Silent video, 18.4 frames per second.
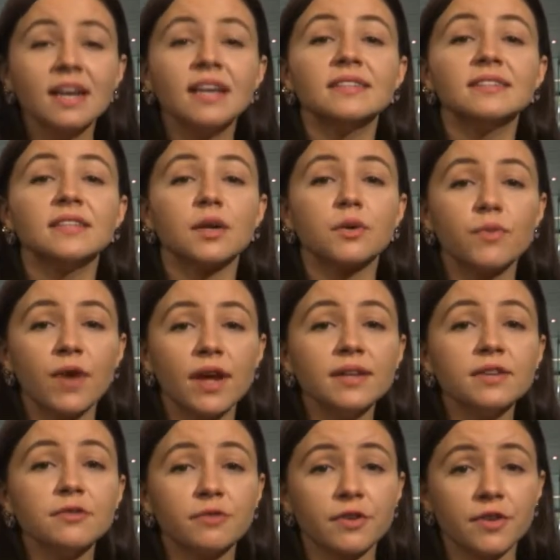the
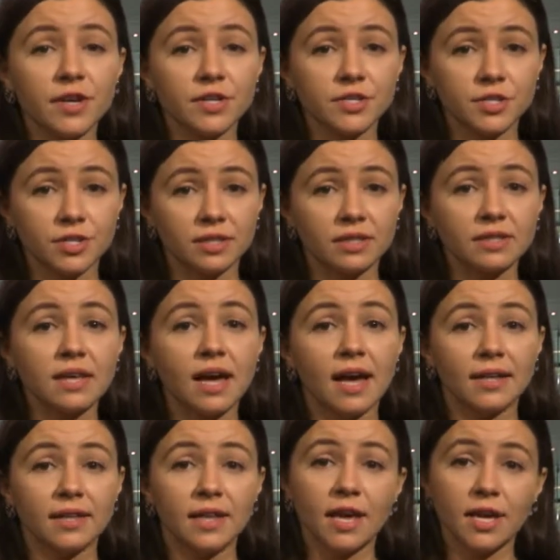great differential
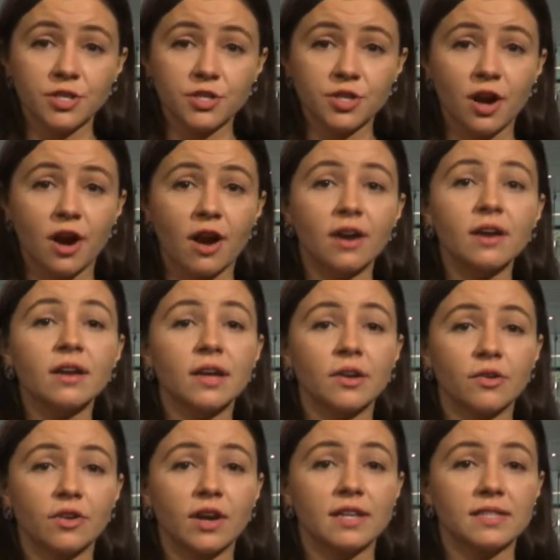at HR
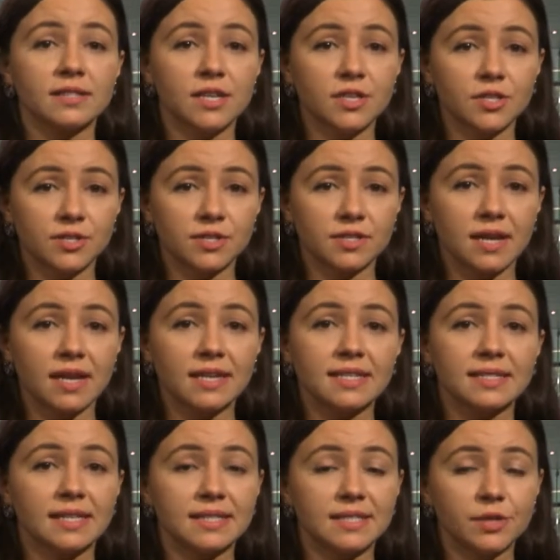and Organization
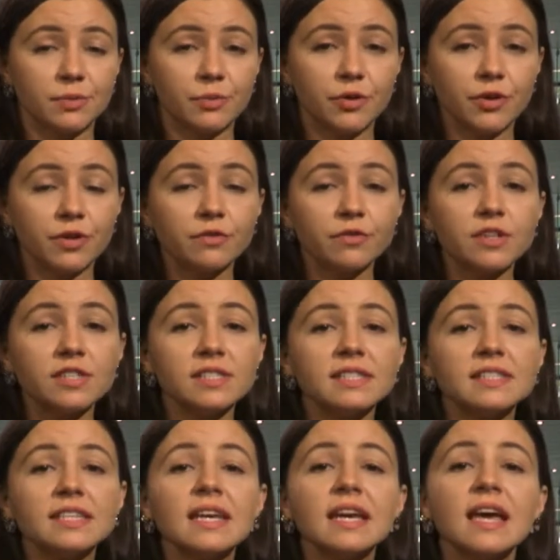Studies at Tilburg
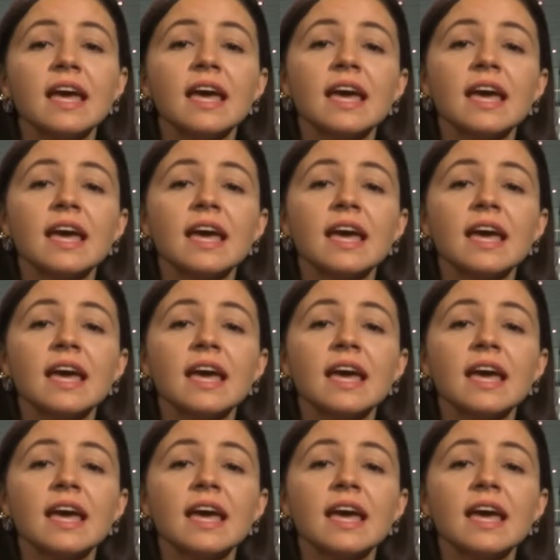University